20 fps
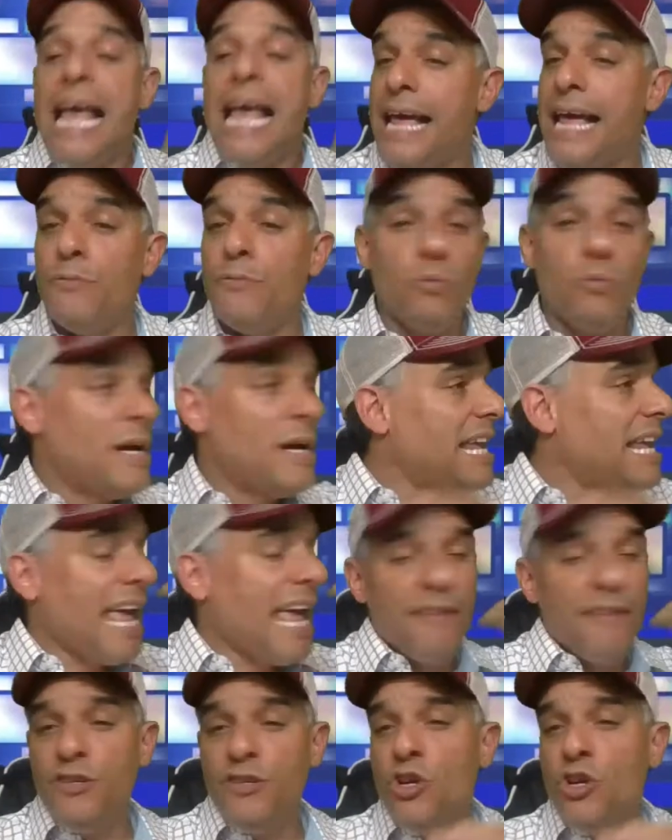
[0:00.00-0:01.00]
and
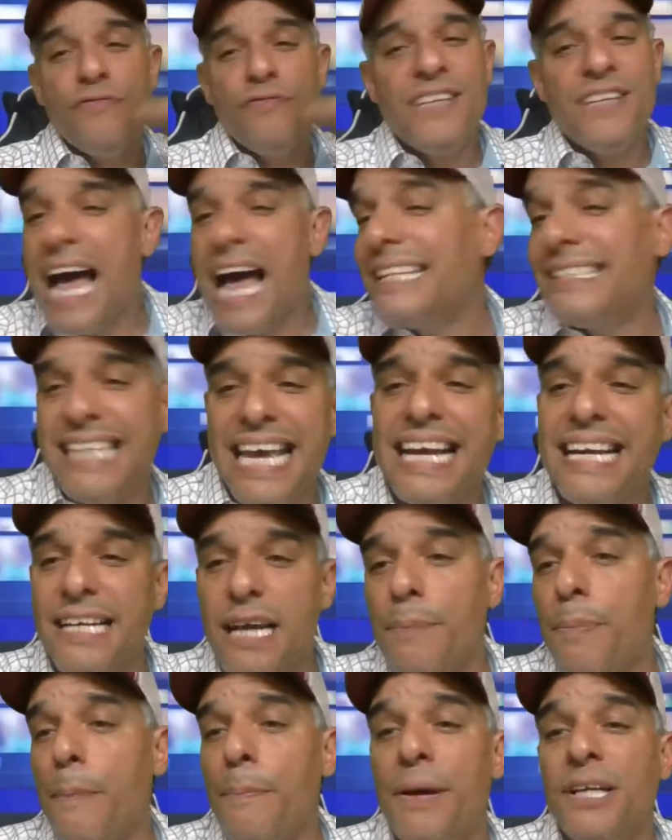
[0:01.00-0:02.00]
you've not taken
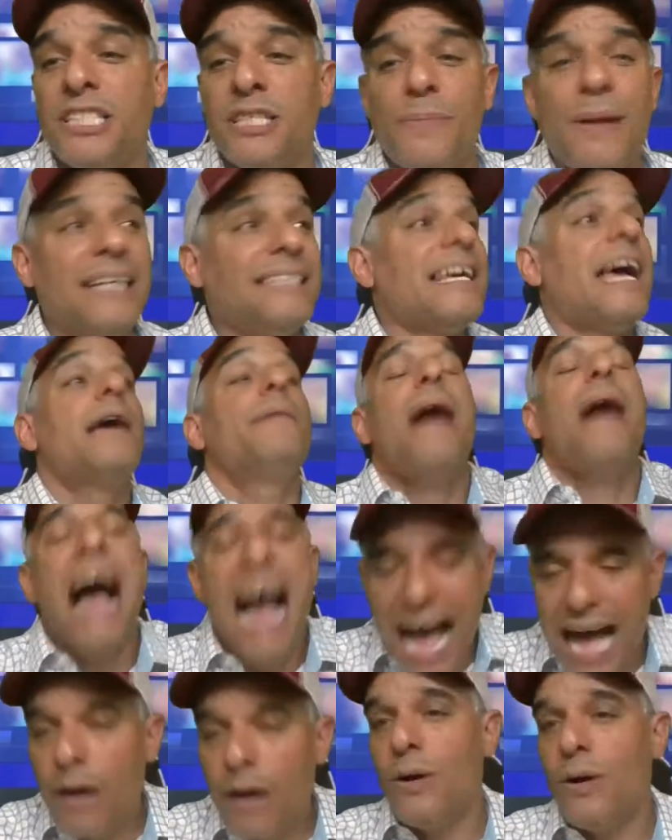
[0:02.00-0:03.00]
up a bunch of my time,
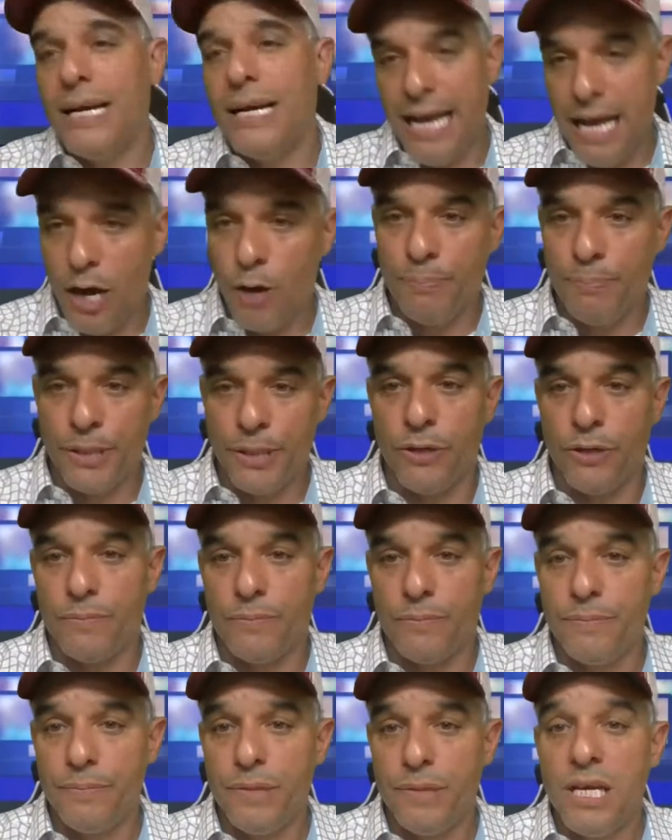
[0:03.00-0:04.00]
I want to help you.
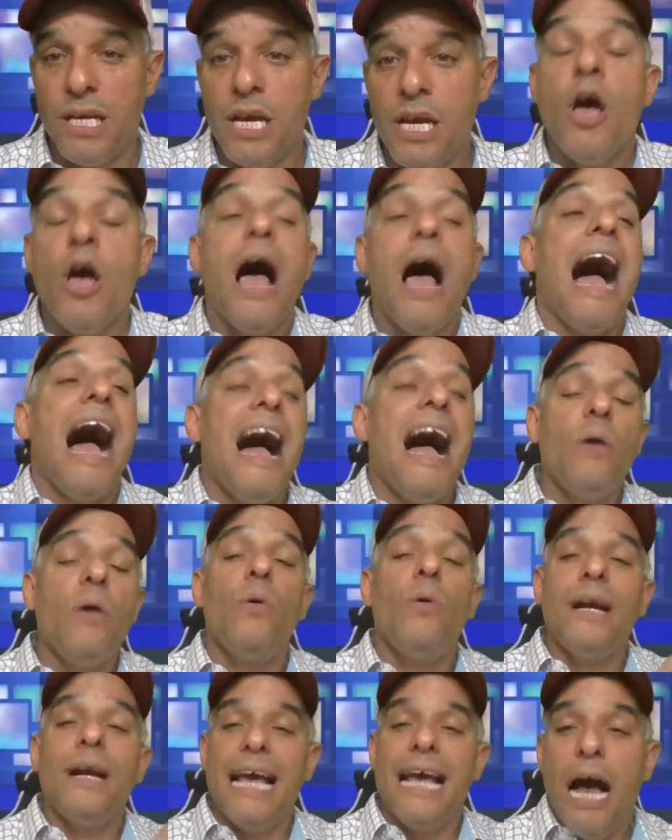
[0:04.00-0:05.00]
I
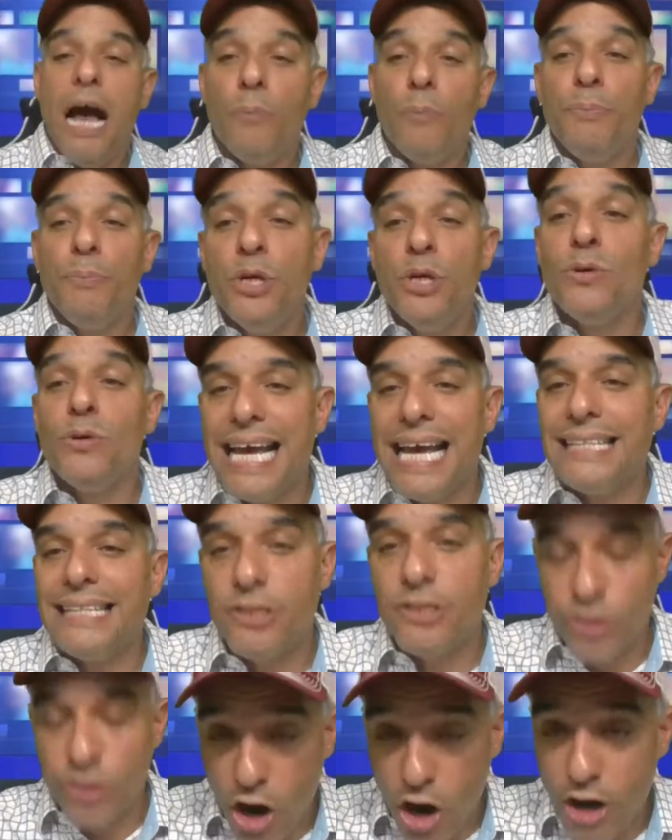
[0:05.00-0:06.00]
want to help you get
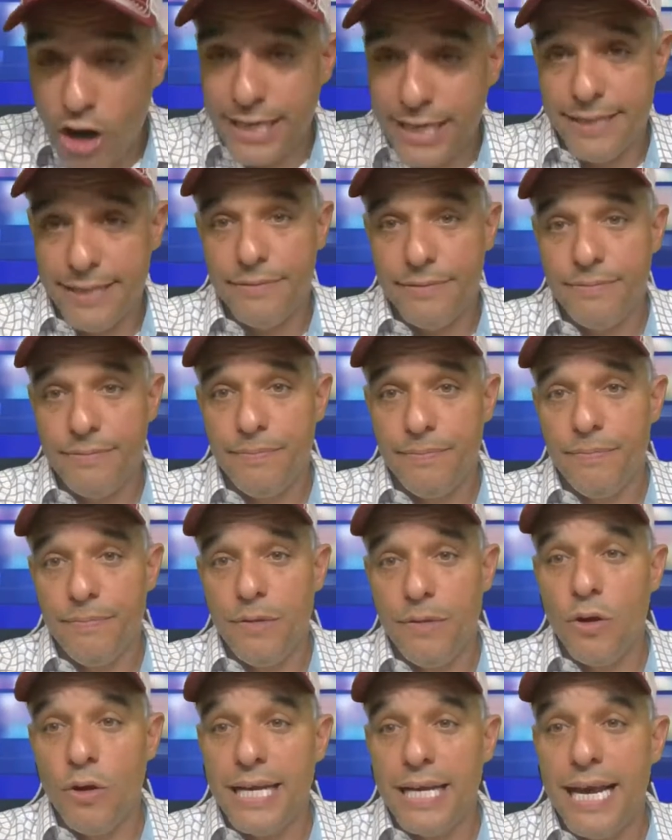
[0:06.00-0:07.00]
started.
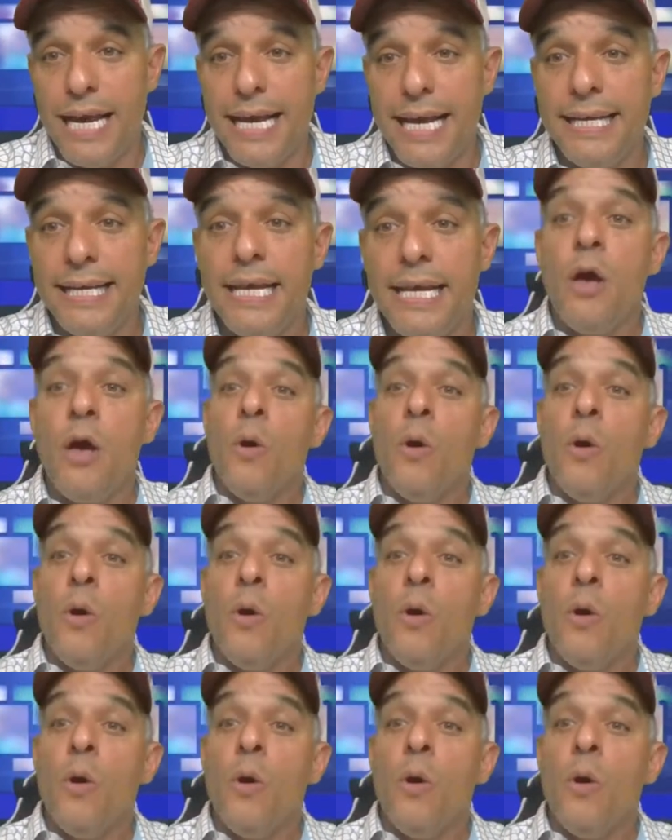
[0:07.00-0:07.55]
Okay?